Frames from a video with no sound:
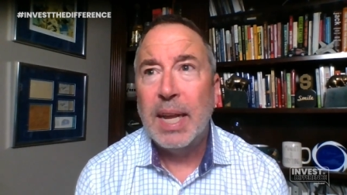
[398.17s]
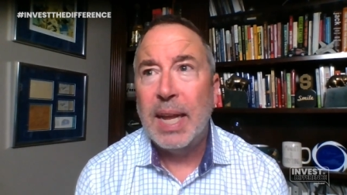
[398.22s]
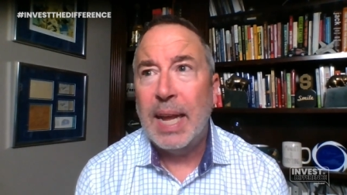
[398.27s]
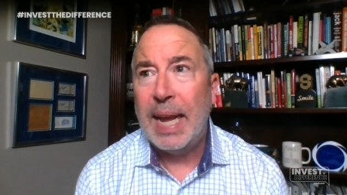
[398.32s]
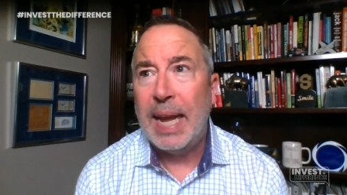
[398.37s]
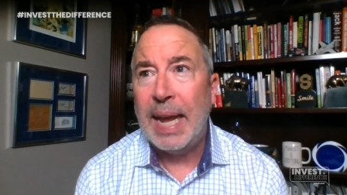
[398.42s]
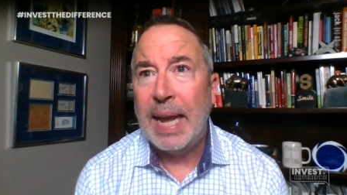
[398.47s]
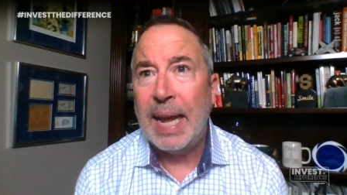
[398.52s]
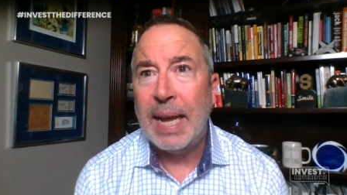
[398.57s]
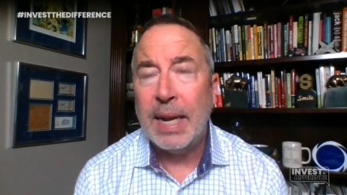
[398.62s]

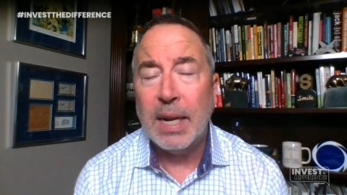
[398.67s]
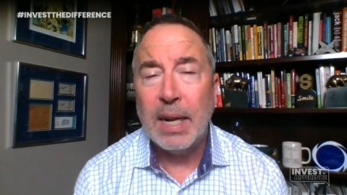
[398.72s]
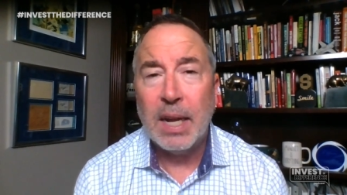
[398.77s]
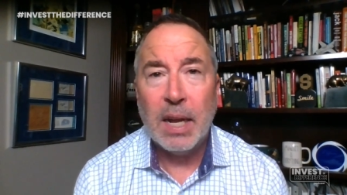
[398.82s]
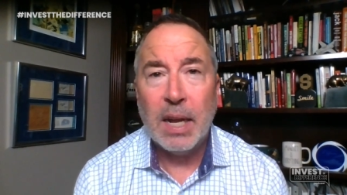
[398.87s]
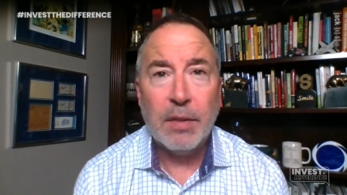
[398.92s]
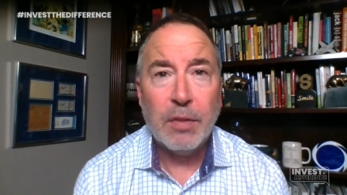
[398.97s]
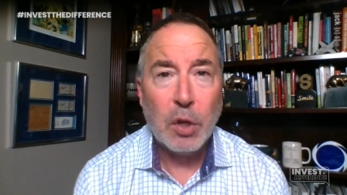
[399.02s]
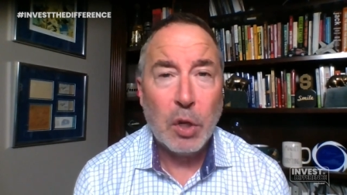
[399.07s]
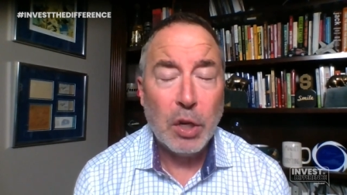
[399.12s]
And
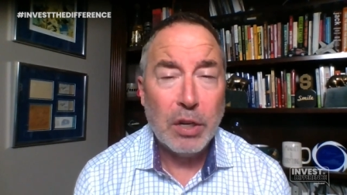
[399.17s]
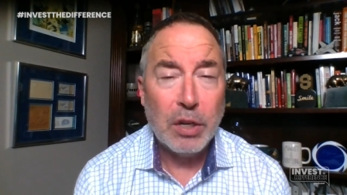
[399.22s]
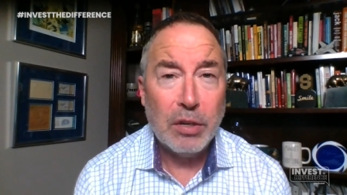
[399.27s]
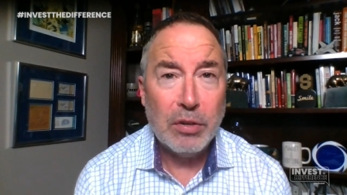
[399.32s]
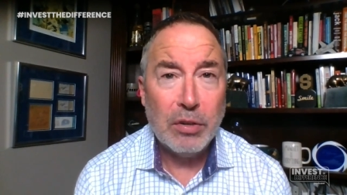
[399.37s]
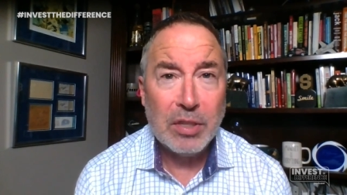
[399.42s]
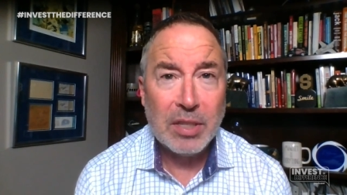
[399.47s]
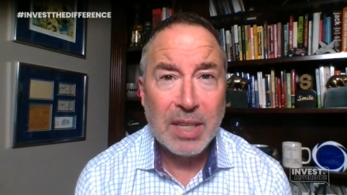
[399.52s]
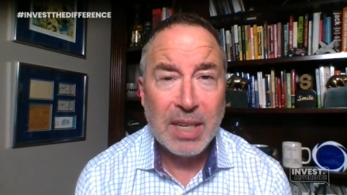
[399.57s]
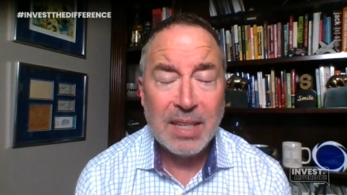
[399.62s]
uh, the good
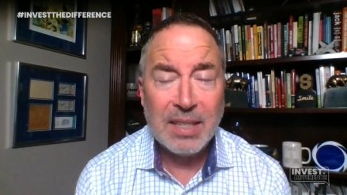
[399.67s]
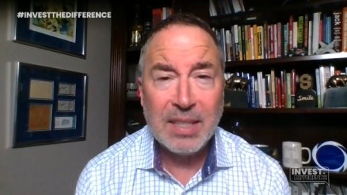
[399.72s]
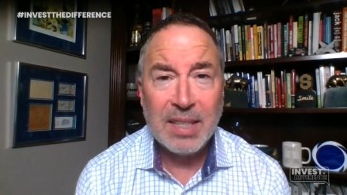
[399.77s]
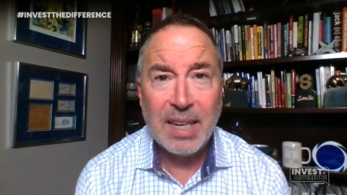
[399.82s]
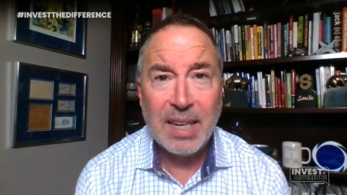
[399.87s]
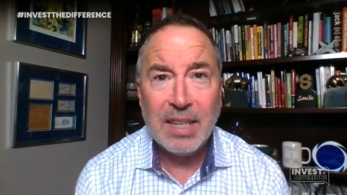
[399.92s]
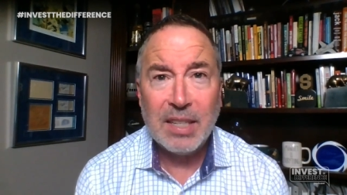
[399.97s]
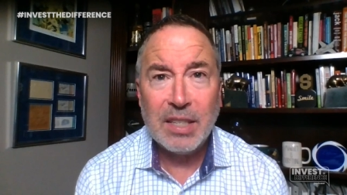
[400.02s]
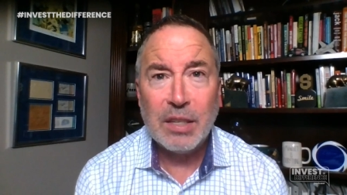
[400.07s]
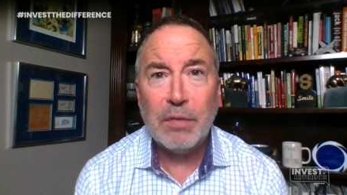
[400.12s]
news is
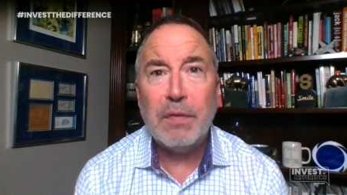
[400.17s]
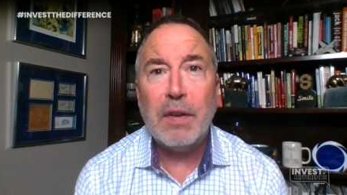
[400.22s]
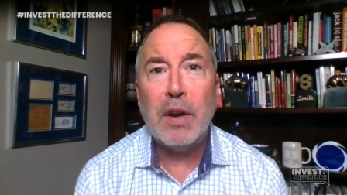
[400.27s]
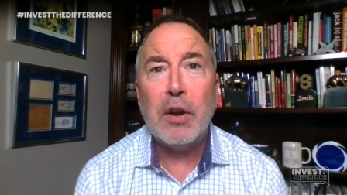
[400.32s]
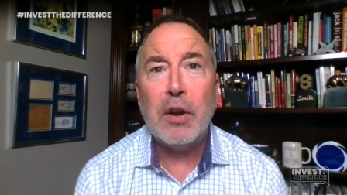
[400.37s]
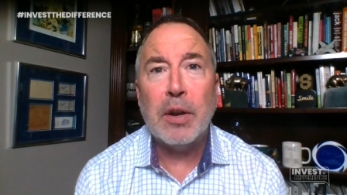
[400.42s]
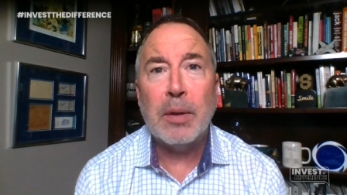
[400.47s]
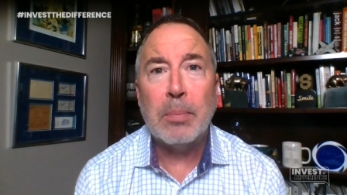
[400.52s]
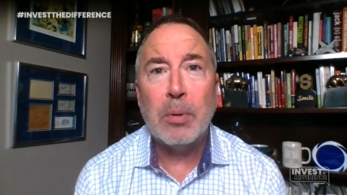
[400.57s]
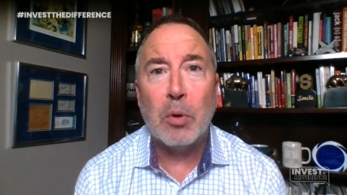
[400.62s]
it is a
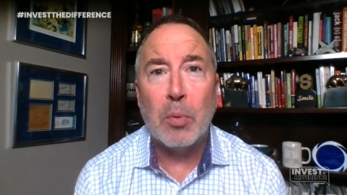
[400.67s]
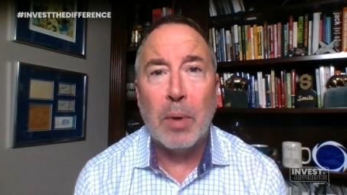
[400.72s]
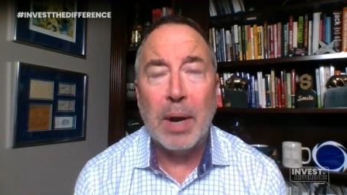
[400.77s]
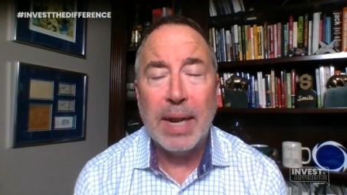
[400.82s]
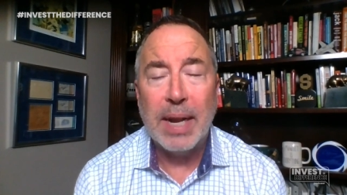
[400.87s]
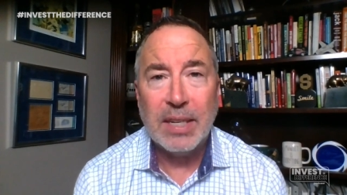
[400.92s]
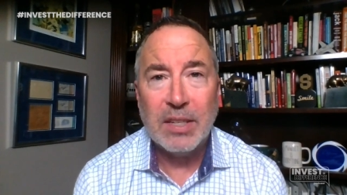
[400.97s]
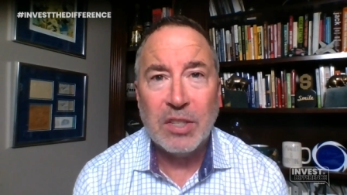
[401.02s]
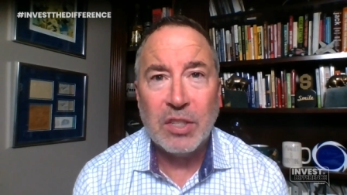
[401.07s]
variable rate.